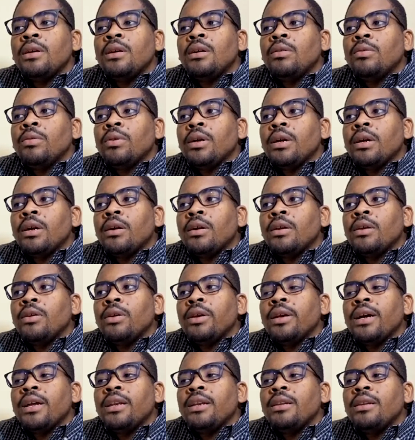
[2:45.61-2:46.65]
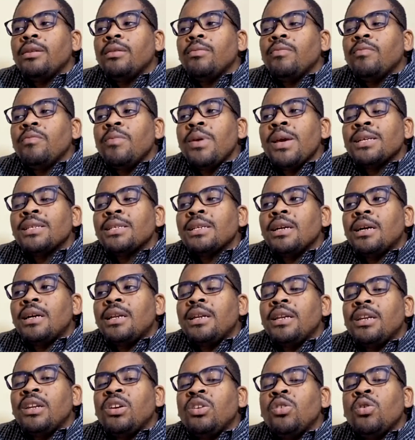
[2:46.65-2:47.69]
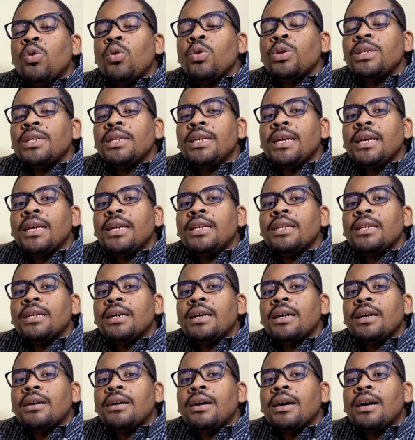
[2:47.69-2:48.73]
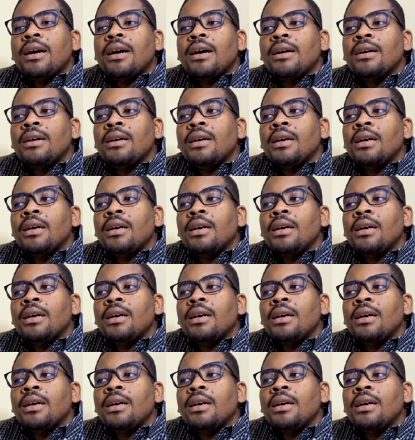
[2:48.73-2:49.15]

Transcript: where you can basically negotiate a